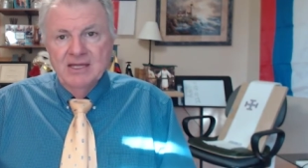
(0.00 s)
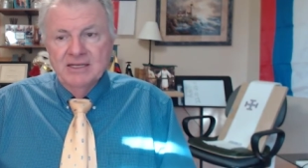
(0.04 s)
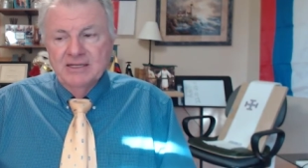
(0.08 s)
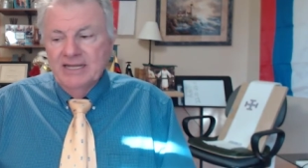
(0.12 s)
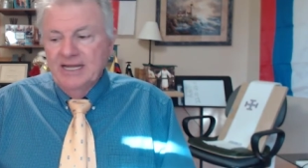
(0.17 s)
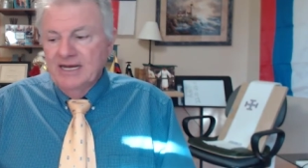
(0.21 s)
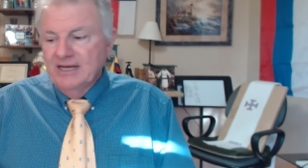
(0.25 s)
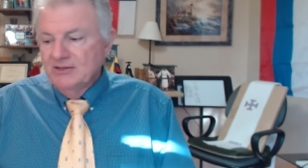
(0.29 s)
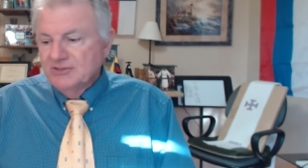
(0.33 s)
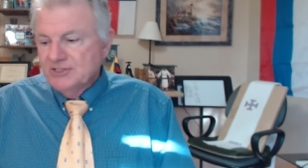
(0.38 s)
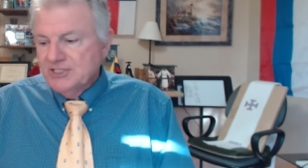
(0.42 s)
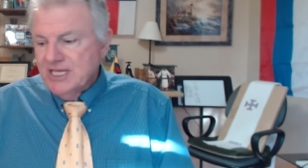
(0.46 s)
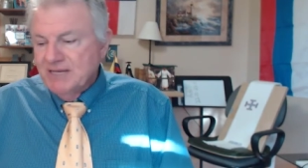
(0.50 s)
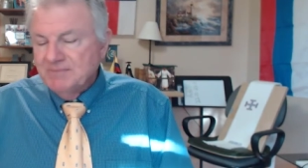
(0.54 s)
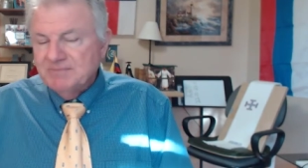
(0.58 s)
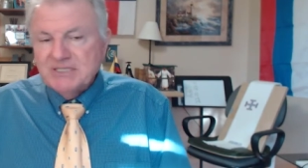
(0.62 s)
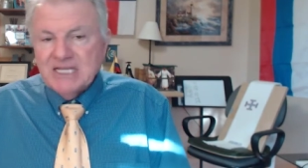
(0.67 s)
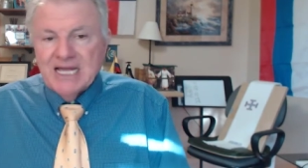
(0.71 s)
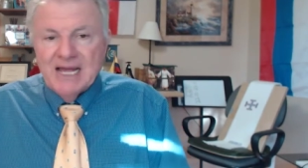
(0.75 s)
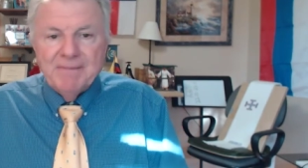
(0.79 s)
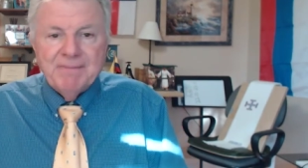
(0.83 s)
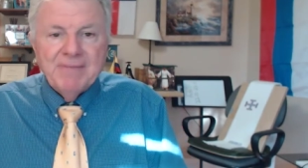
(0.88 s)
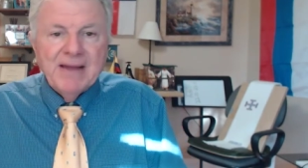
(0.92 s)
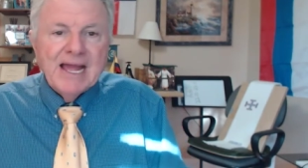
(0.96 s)
Now, some
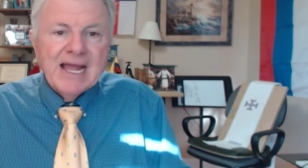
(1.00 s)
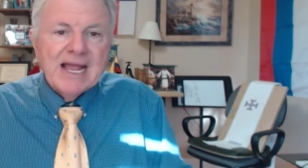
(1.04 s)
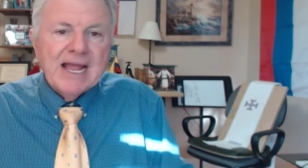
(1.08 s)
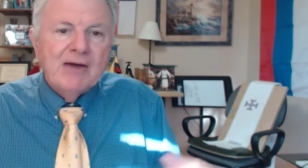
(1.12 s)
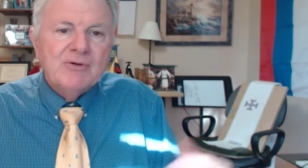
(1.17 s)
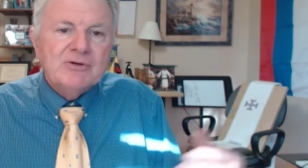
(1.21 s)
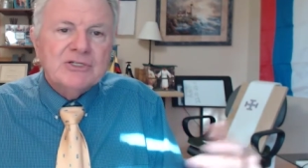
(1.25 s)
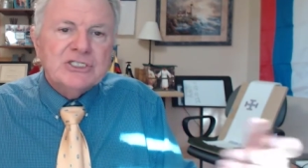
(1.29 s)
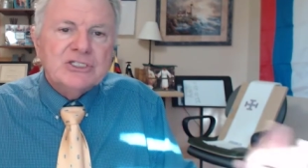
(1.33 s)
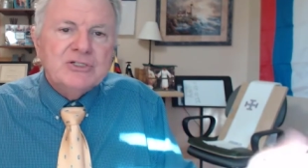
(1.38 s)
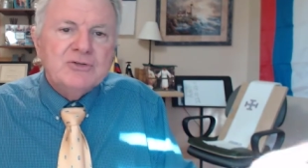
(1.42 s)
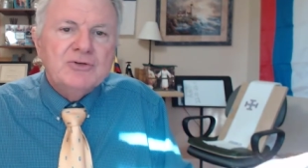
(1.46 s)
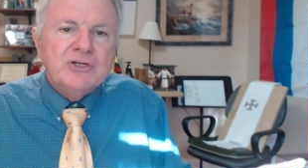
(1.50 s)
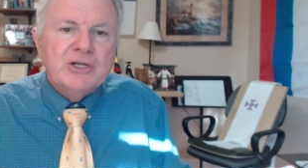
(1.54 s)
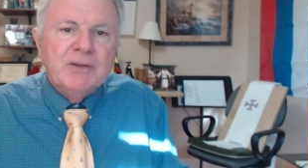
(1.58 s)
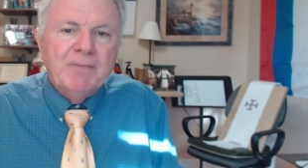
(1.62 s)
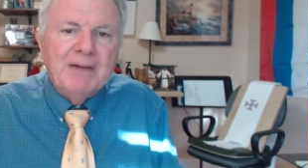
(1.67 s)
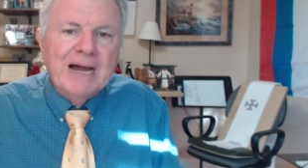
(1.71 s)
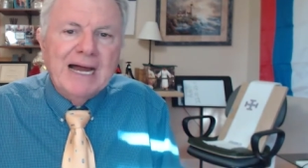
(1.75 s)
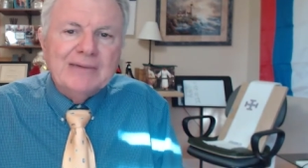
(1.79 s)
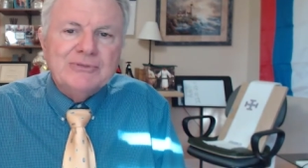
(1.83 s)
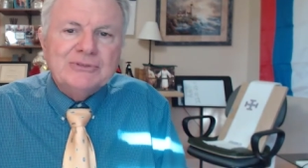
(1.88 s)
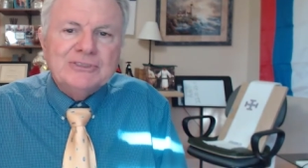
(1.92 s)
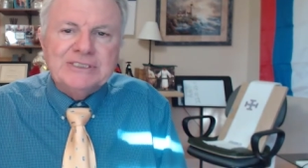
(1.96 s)
time back, I was doing a
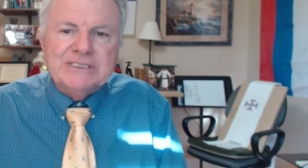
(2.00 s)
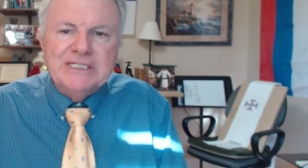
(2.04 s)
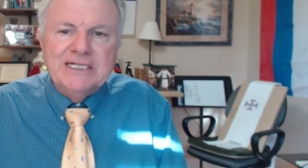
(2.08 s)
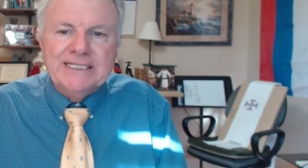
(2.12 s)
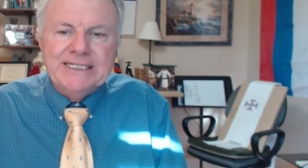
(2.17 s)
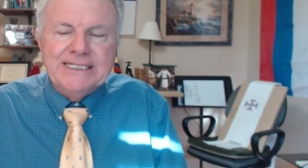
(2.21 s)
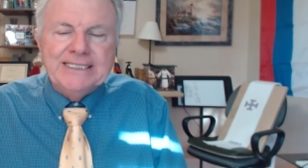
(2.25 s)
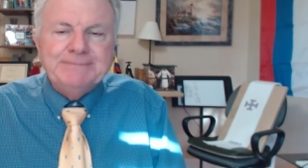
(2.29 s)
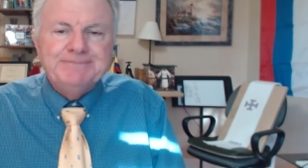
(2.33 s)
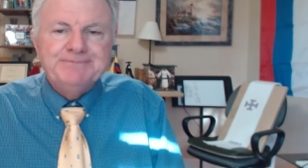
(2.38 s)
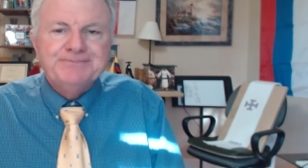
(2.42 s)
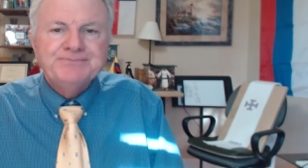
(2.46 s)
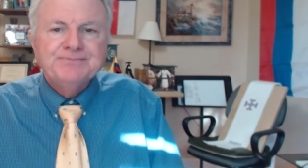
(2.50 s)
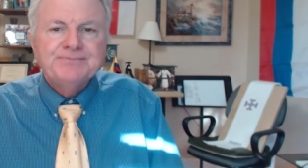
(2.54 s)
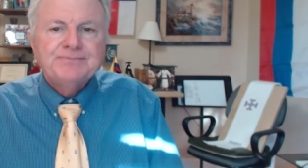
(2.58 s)
Bible study,